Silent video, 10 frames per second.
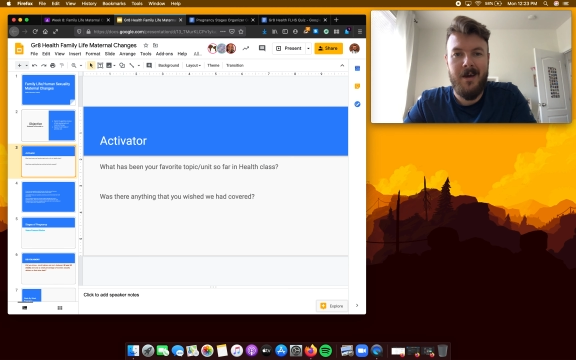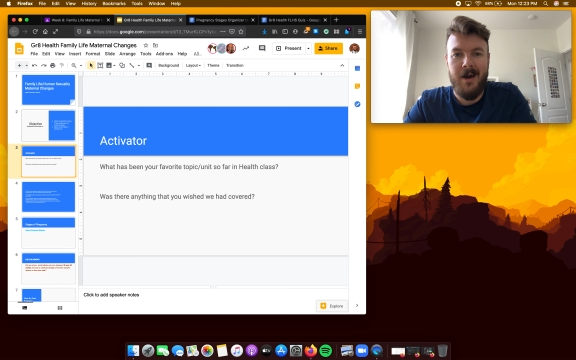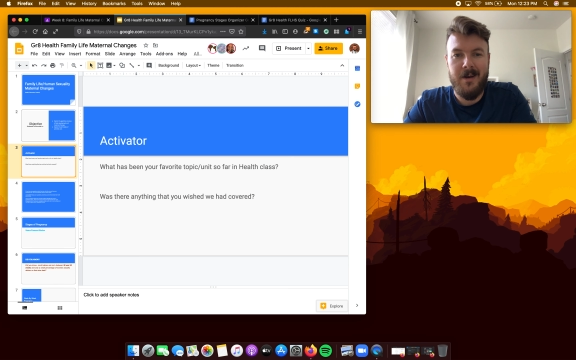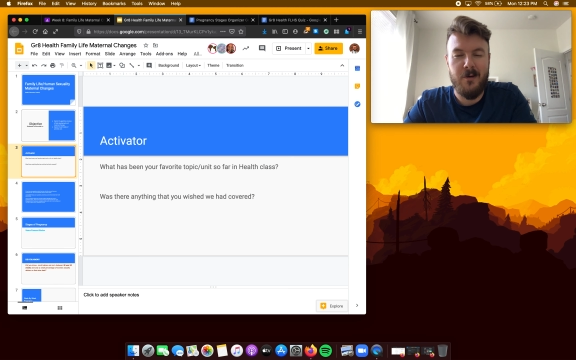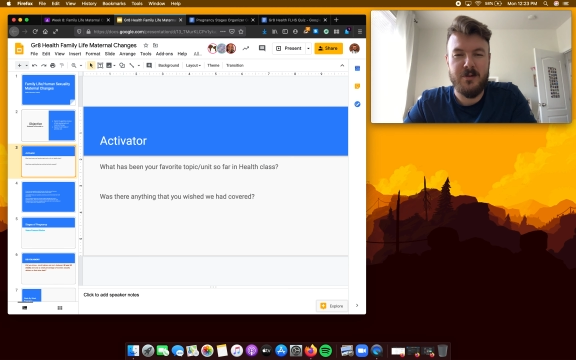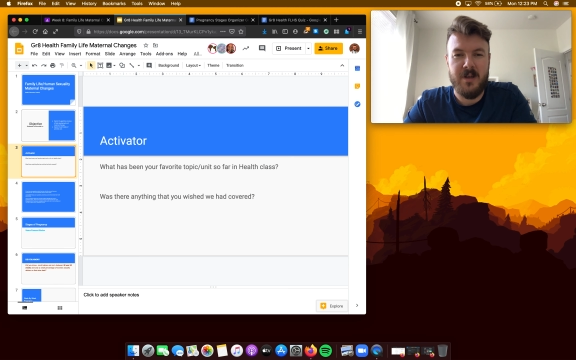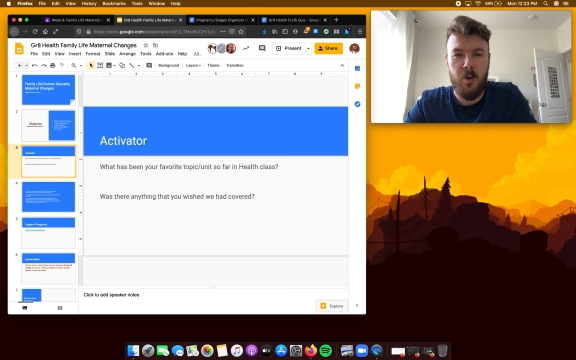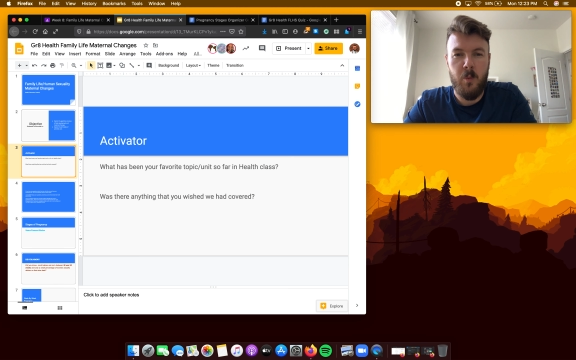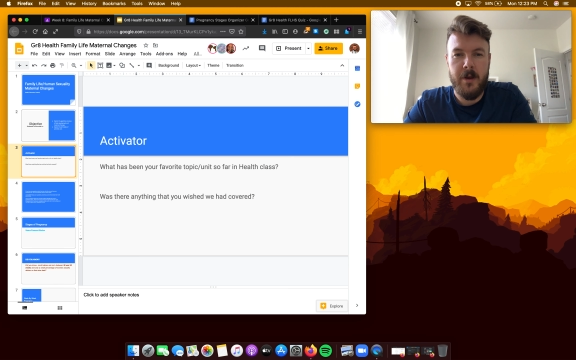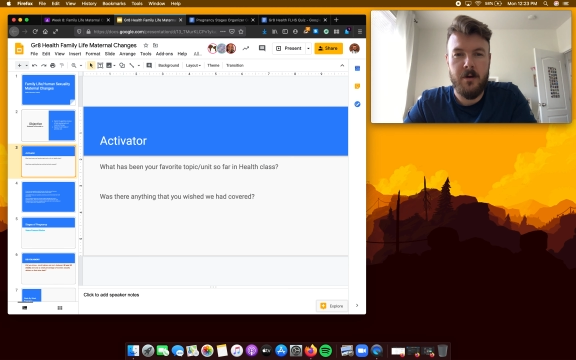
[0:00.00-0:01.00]
I know it's like a
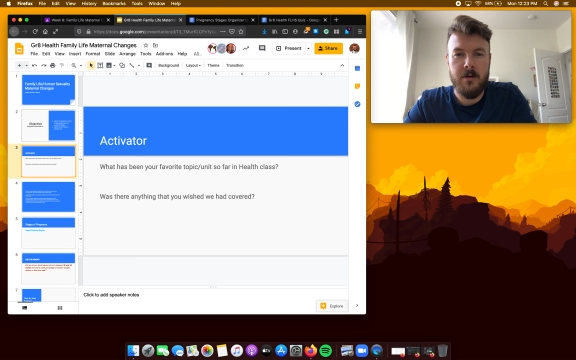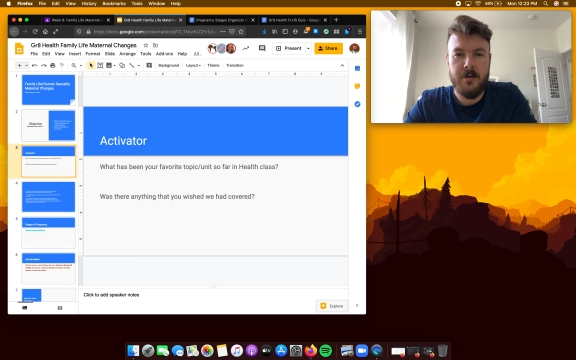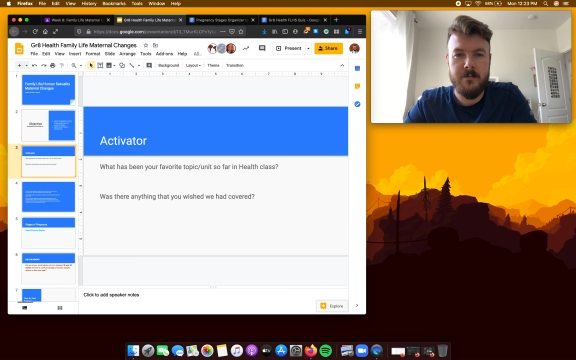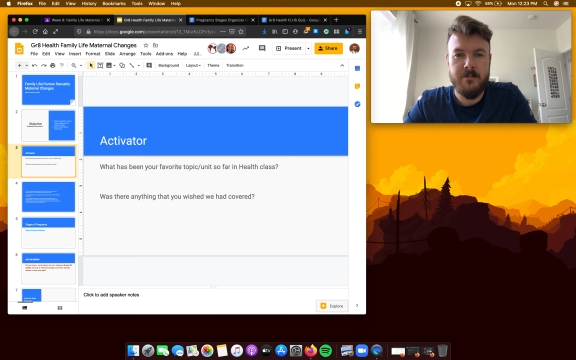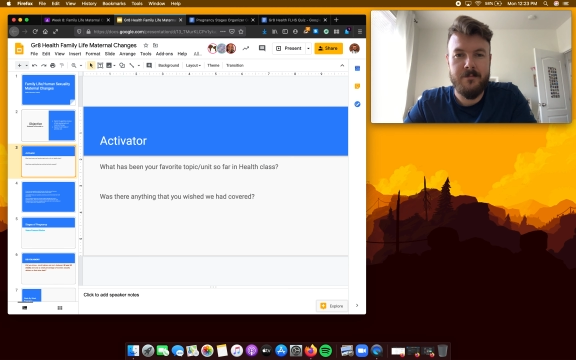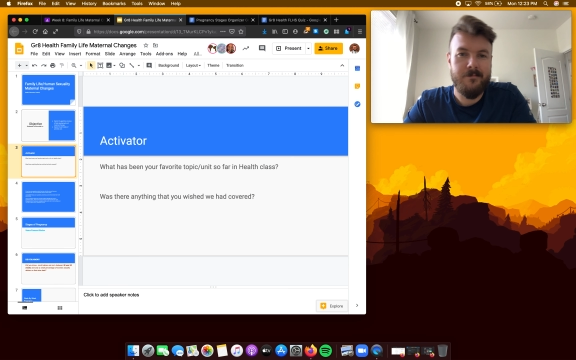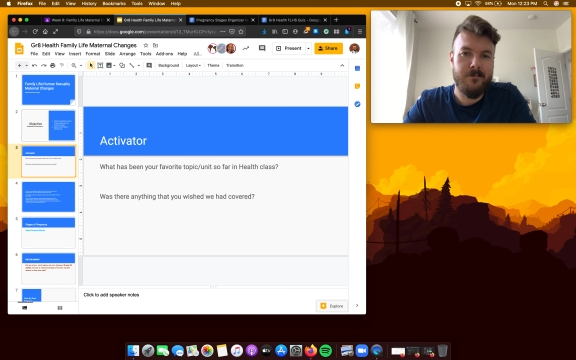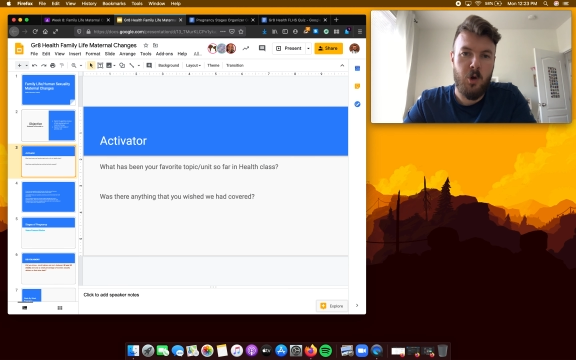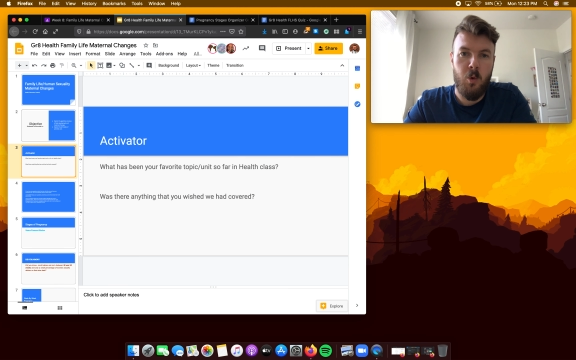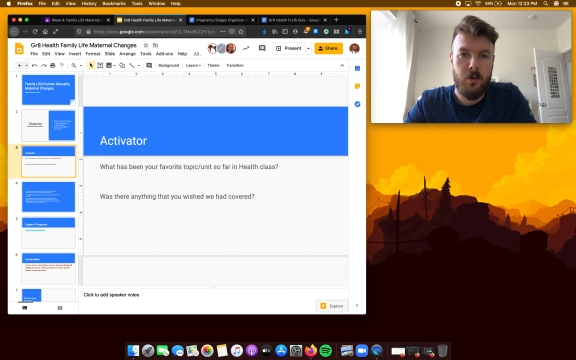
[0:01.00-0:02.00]
weird
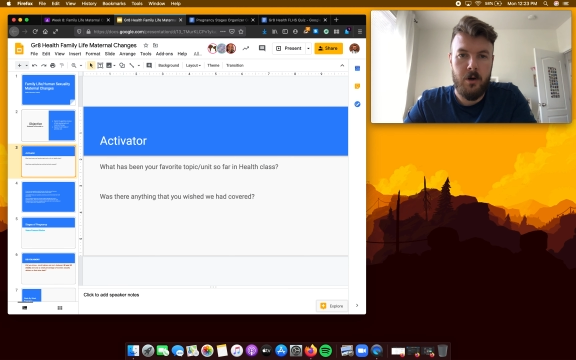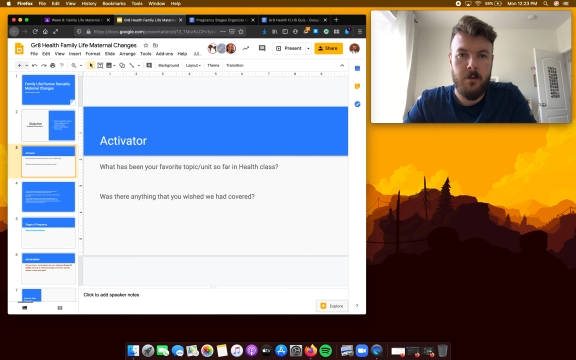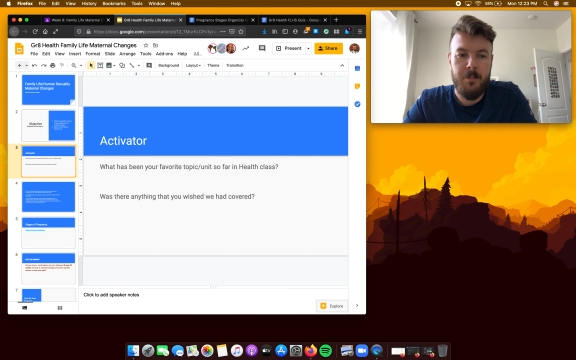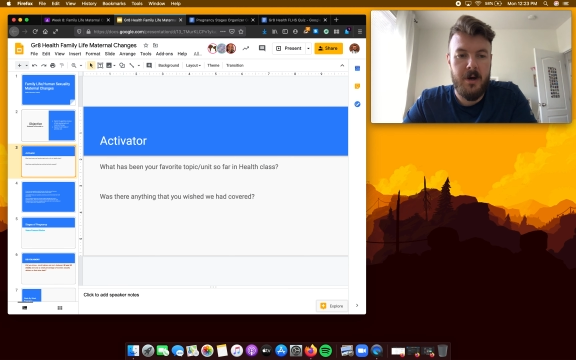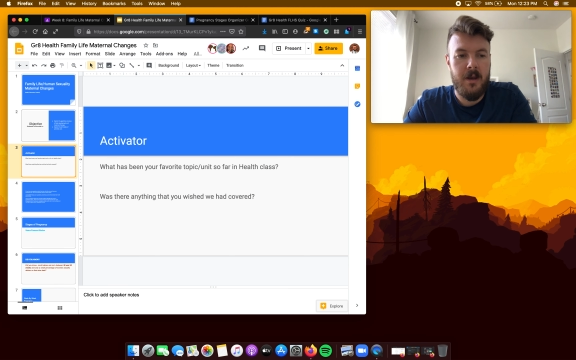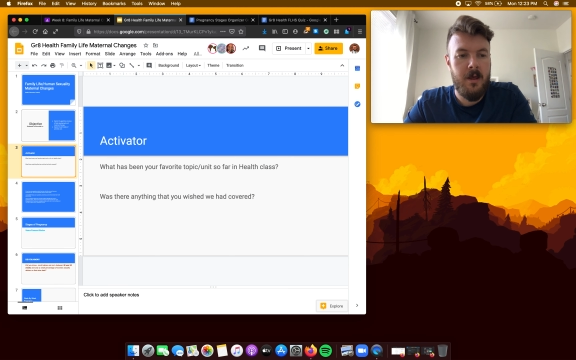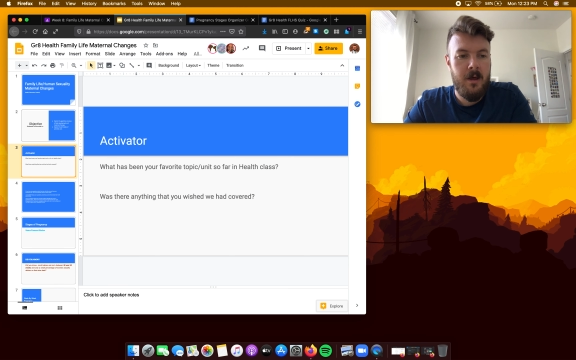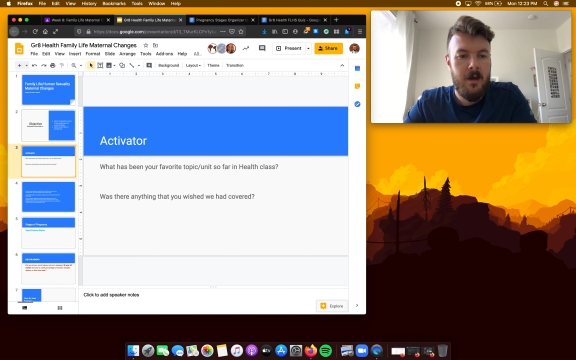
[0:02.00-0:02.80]
quarter, but